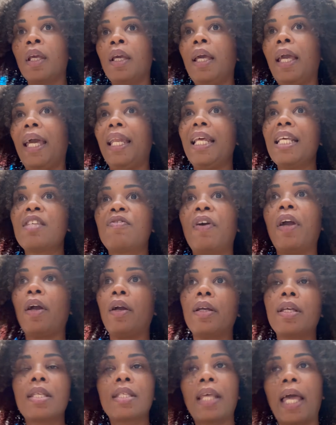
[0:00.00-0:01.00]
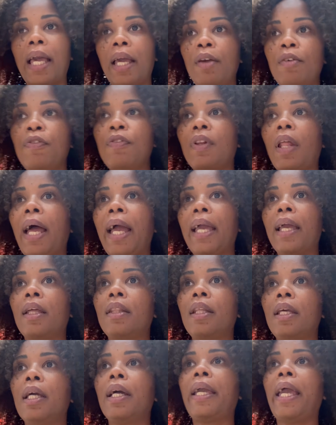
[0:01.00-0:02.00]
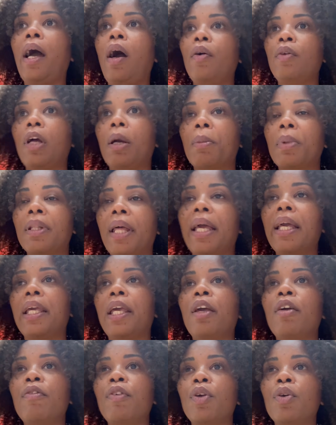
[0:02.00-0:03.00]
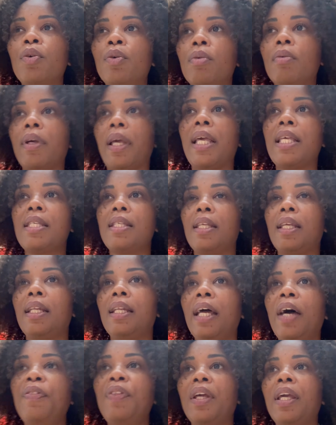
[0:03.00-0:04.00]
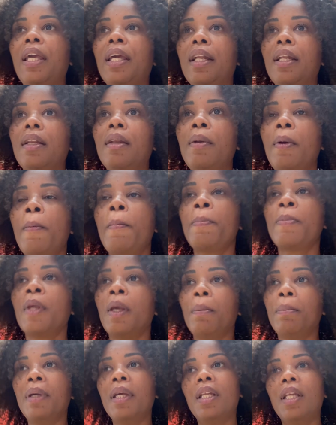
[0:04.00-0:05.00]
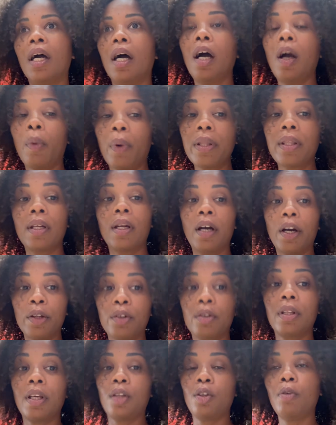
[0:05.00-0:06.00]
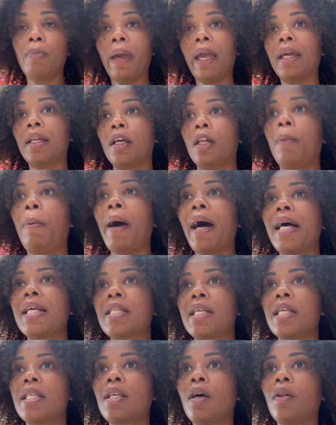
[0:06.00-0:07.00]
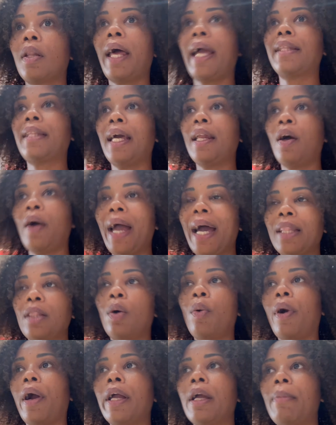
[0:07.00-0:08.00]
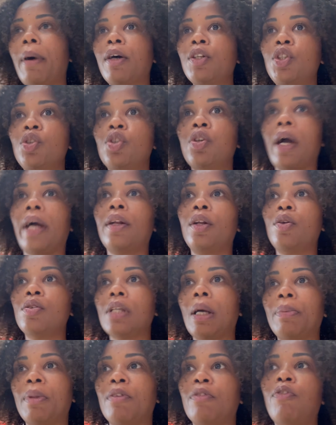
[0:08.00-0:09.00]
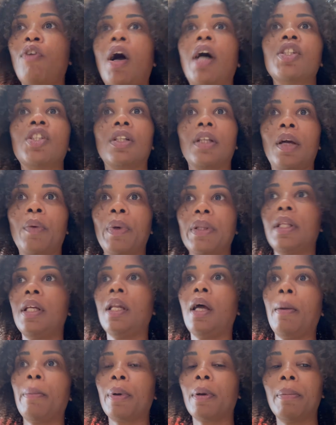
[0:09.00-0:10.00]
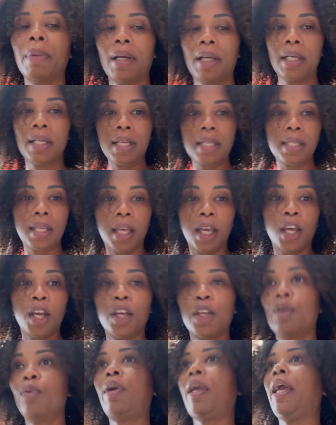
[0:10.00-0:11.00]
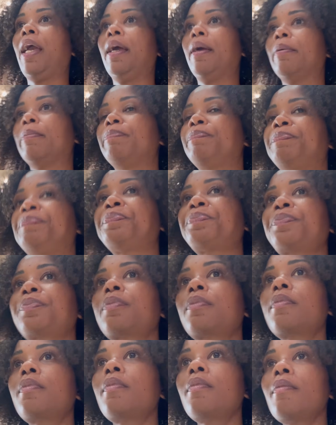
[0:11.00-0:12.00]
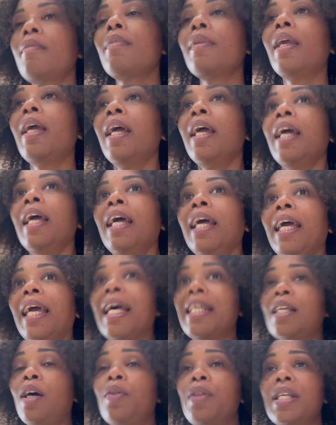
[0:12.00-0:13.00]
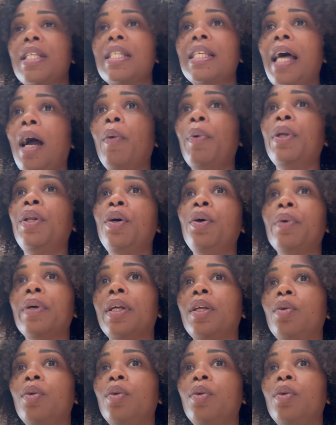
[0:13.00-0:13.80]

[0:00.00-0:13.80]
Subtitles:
And it's very safe. Like, the account number they give you is nothing can be done with it other than you making a deposit. So like, they don't have to worry about you trying to do something fraudulent with the number because you can't. And so this is how we do it.